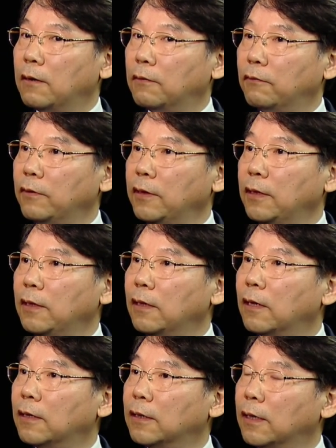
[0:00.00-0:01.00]

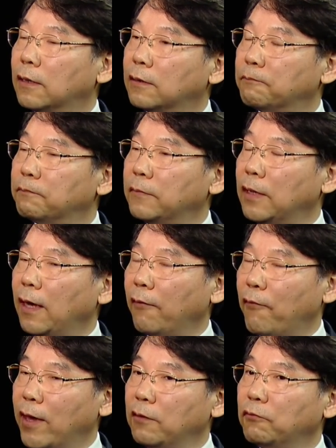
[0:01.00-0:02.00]

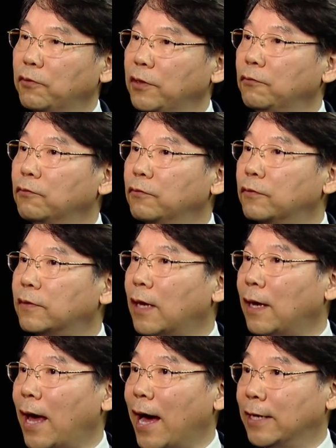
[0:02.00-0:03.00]
when we use
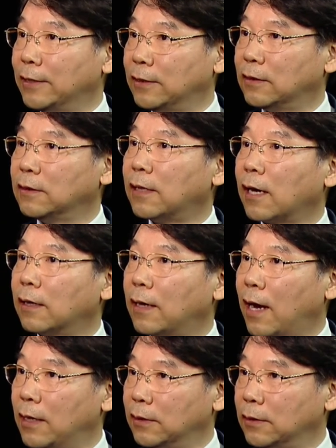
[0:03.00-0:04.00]
the ICT
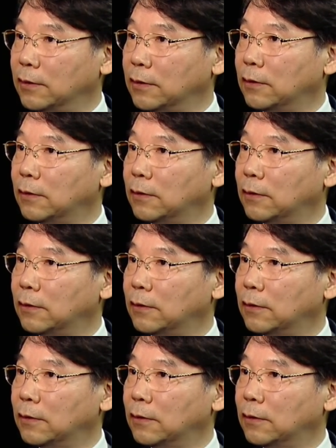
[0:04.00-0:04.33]
technology,